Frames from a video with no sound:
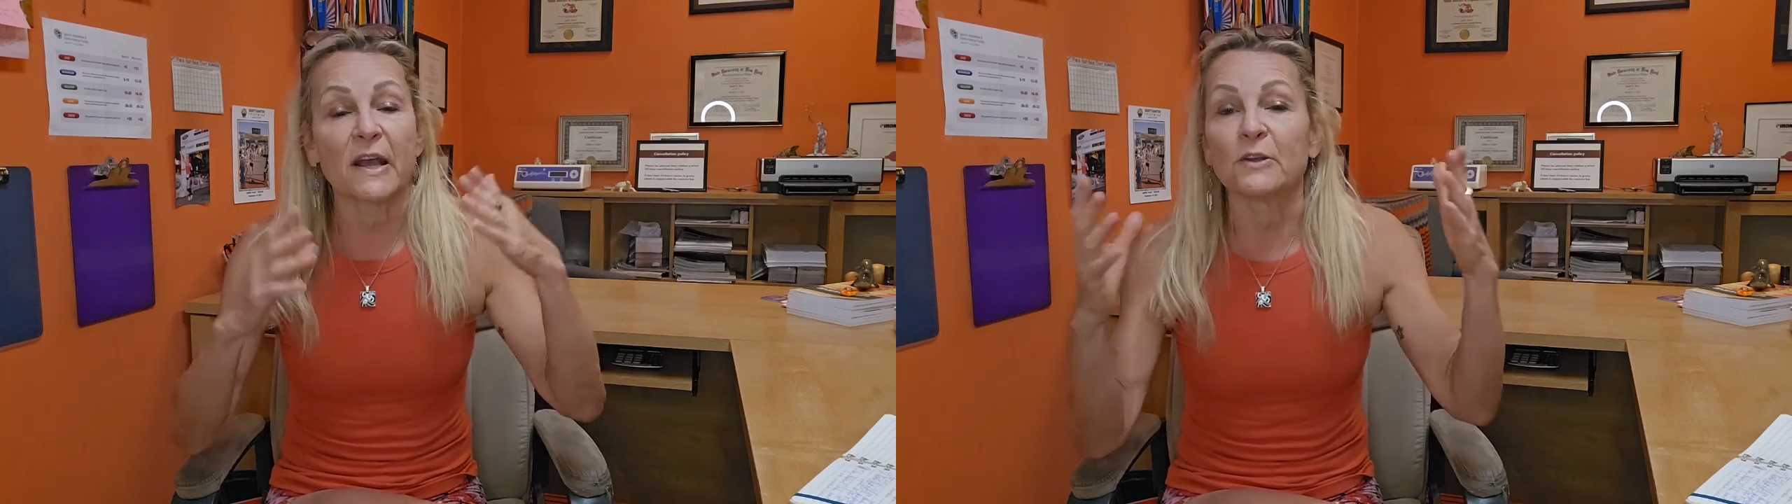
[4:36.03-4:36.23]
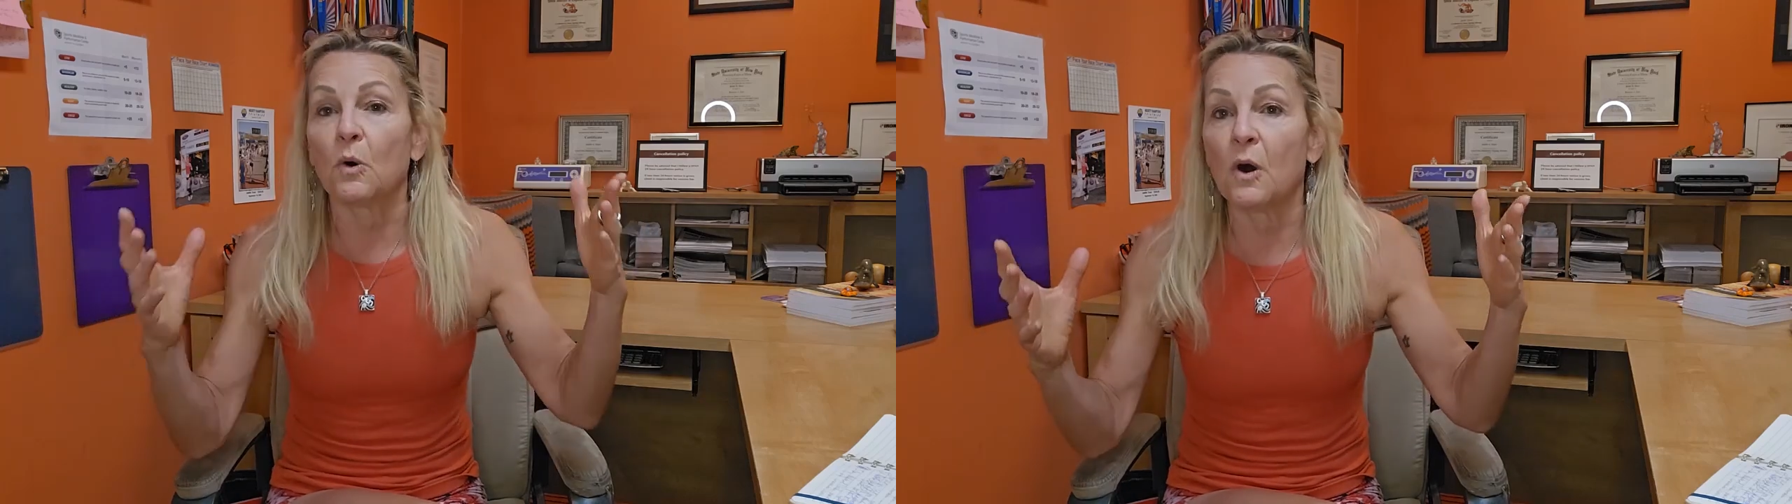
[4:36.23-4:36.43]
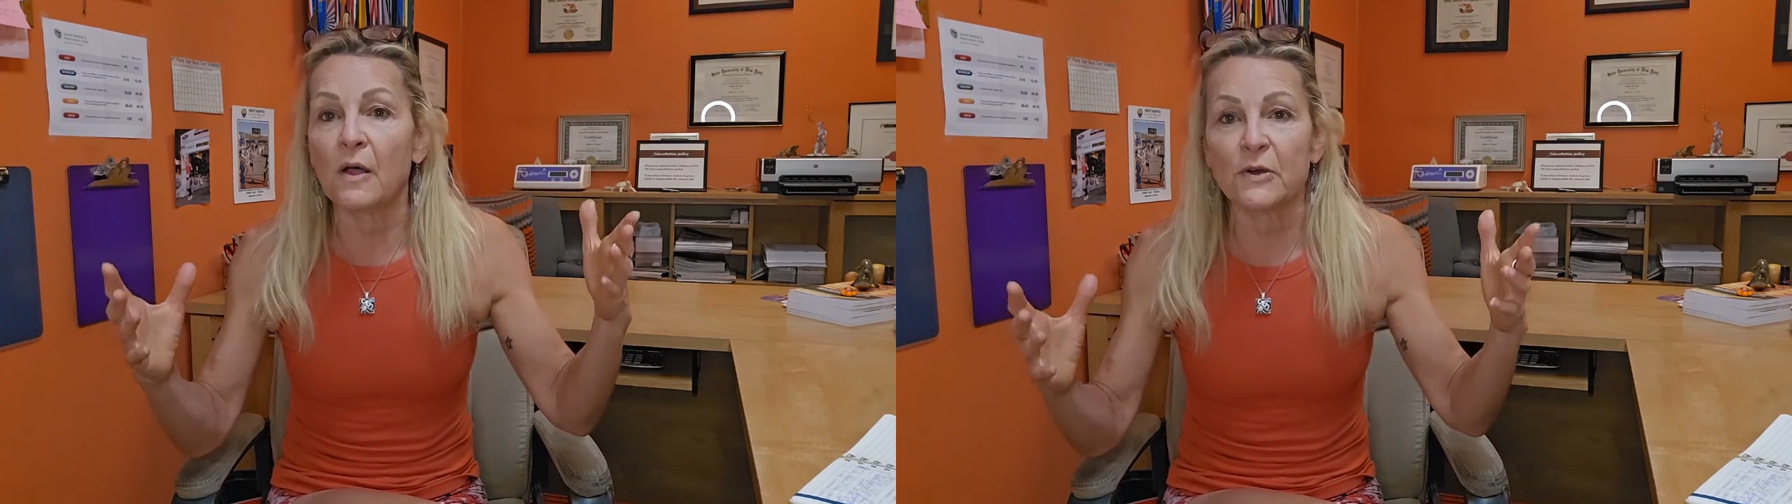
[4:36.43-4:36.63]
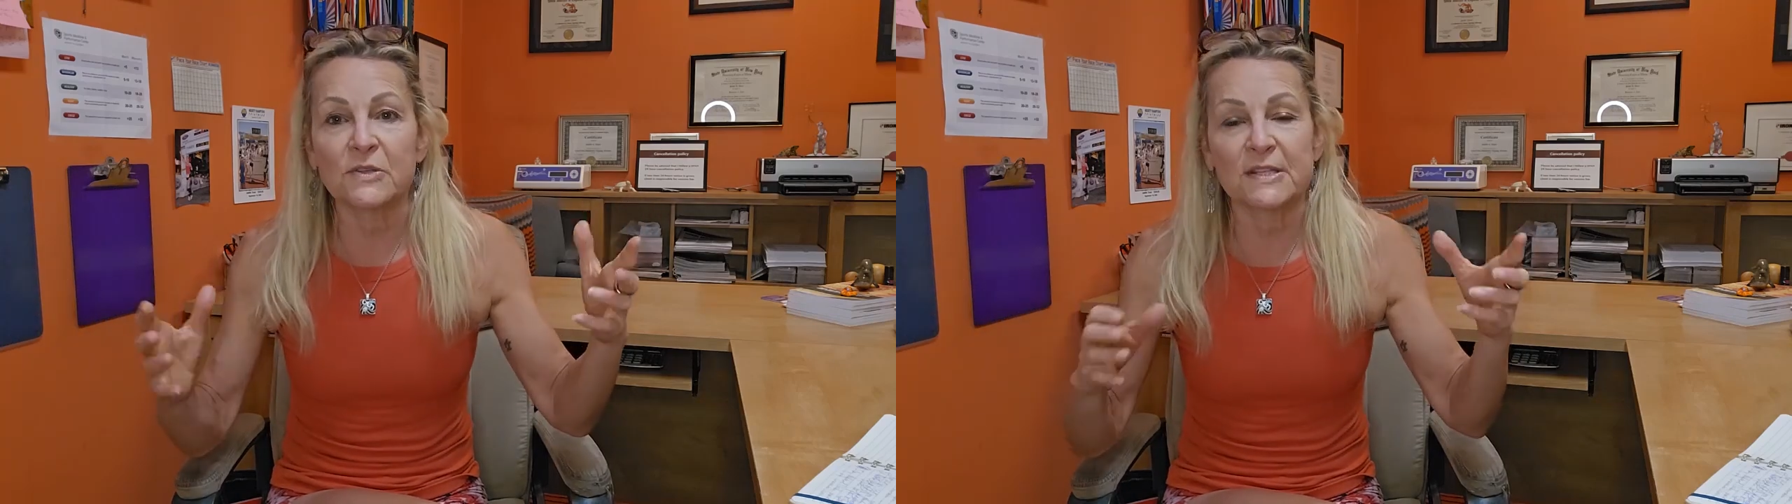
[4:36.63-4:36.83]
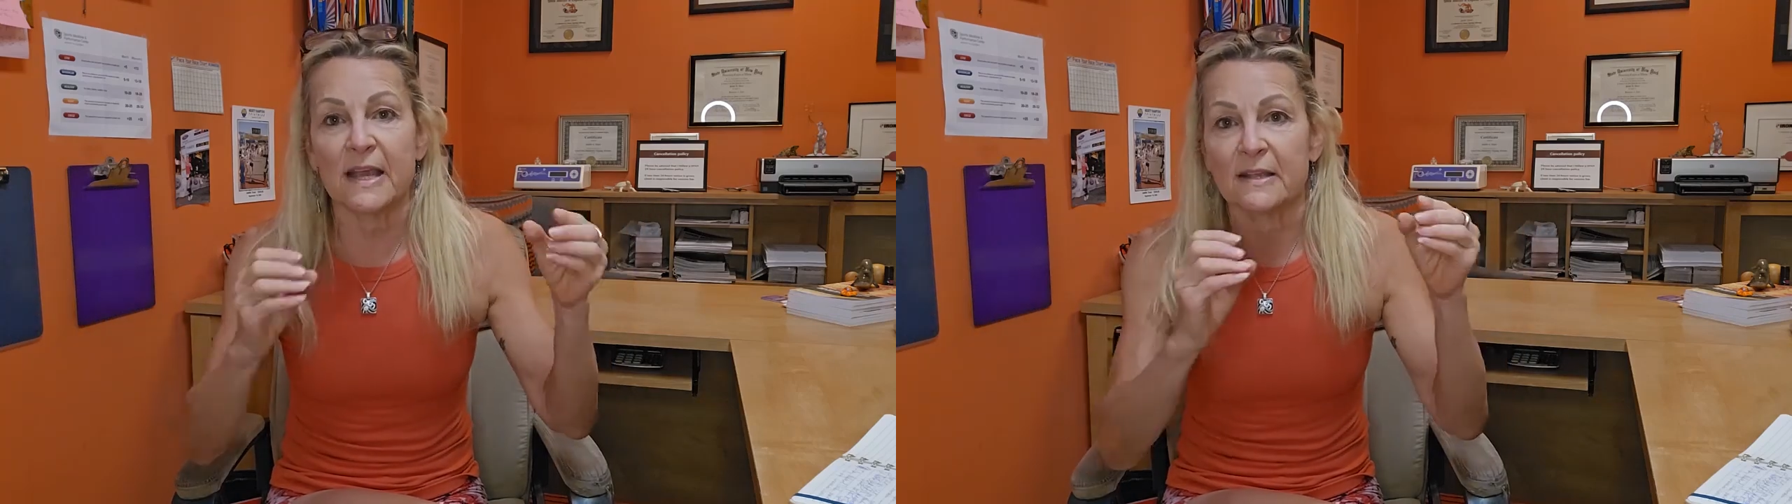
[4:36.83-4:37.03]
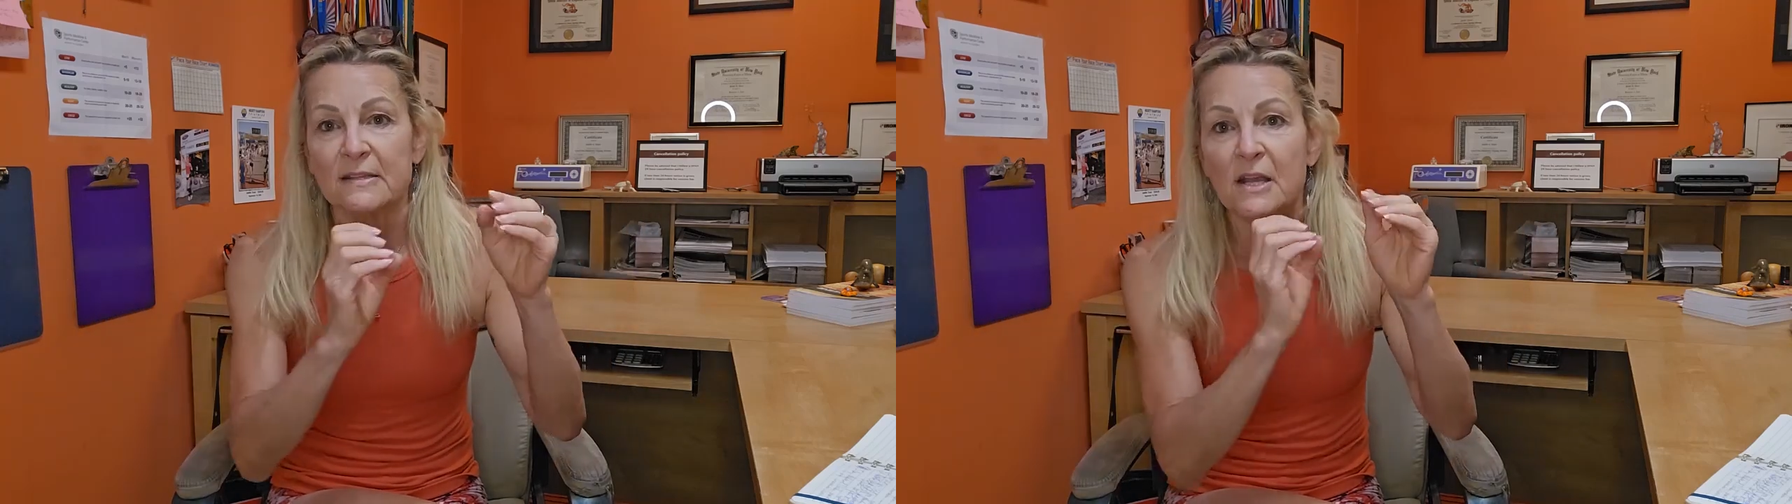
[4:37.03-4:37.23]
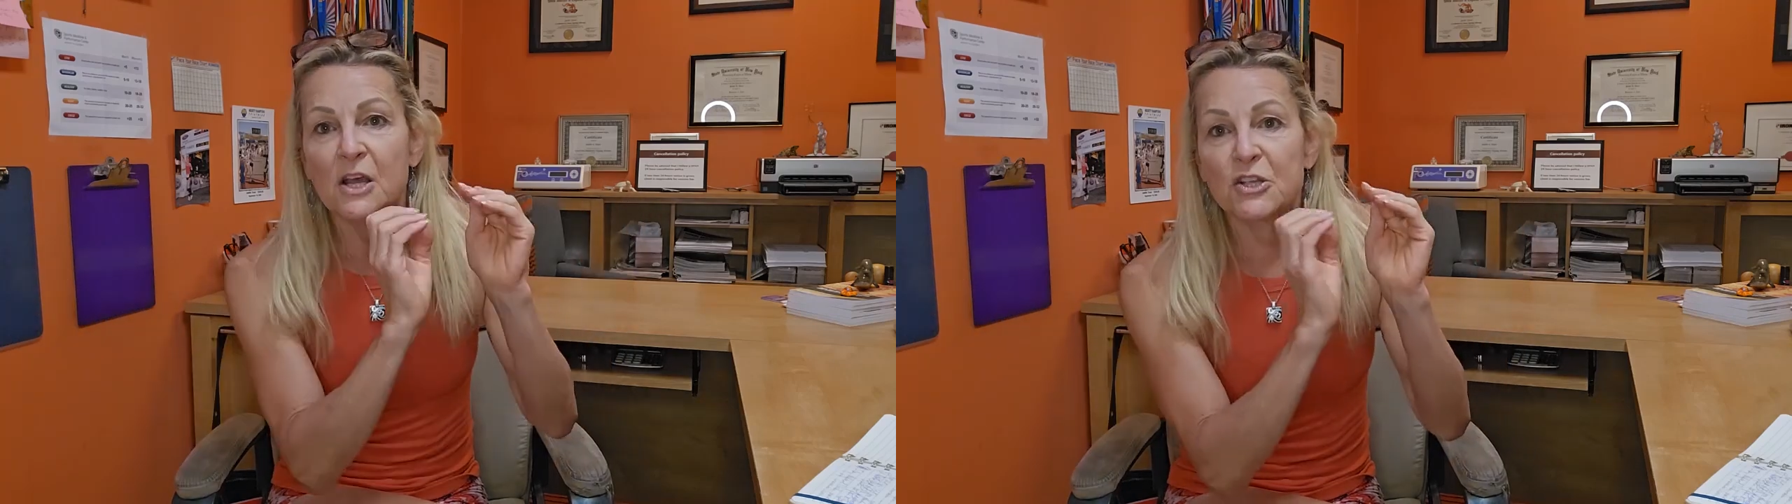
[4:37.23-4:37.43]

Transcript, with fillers: and all those things